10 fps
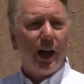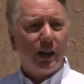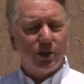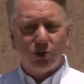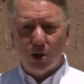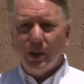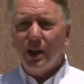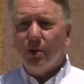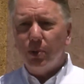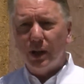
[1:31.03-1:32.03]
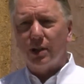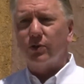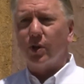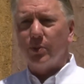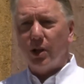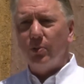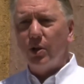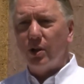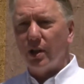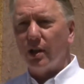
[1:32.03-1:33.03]
I get so many complaints from the
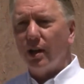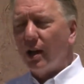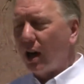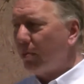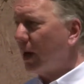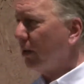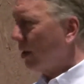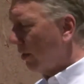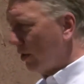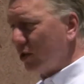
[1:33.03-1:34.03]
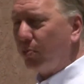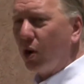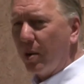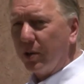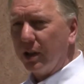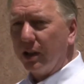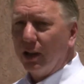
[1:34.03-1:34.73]
community about this property.